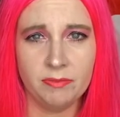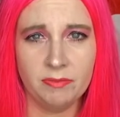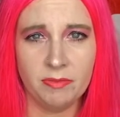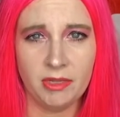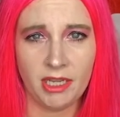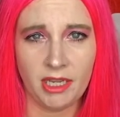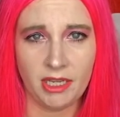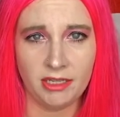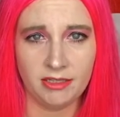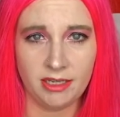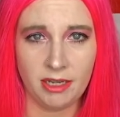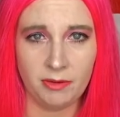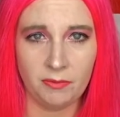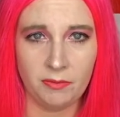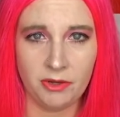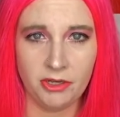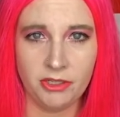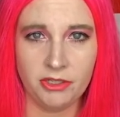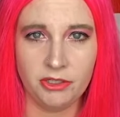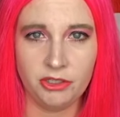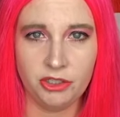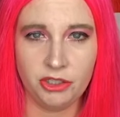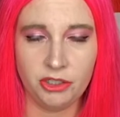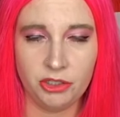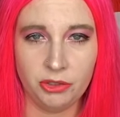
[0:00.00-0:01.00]
because I
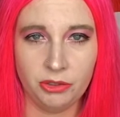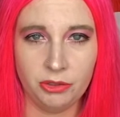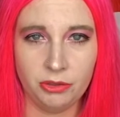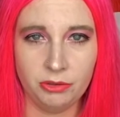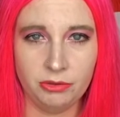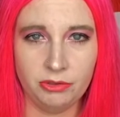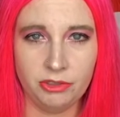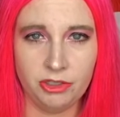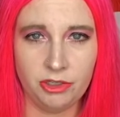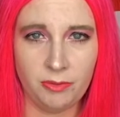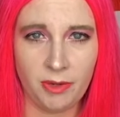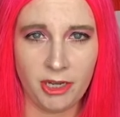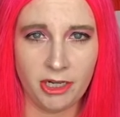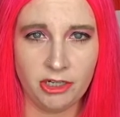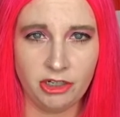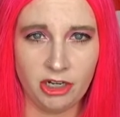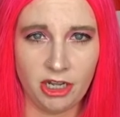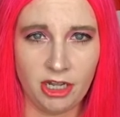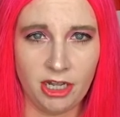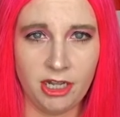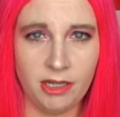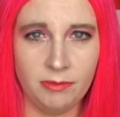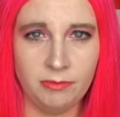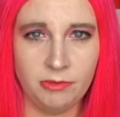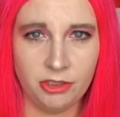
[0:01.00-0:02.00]
want to do my
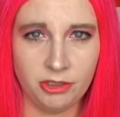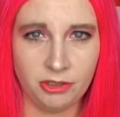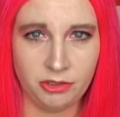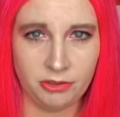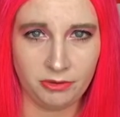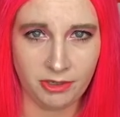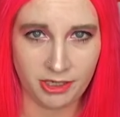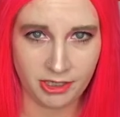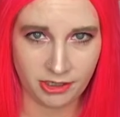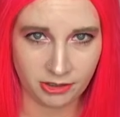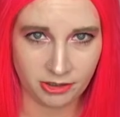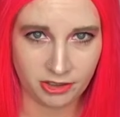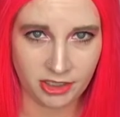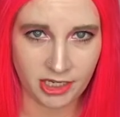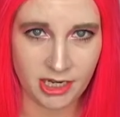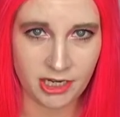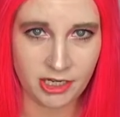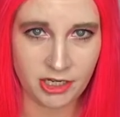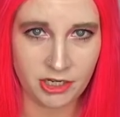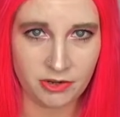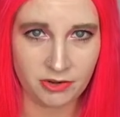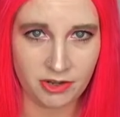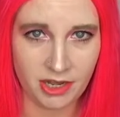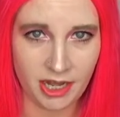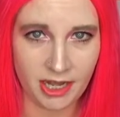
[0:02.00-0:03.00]
job to entertain
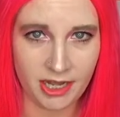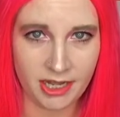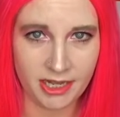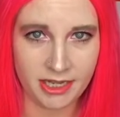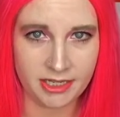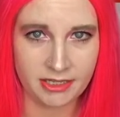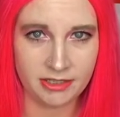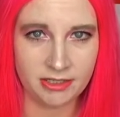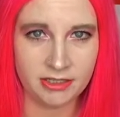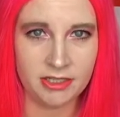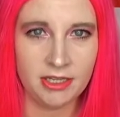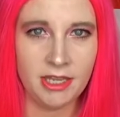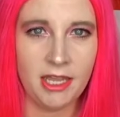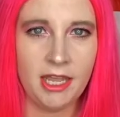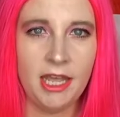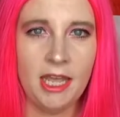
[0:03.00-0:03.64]
you guys,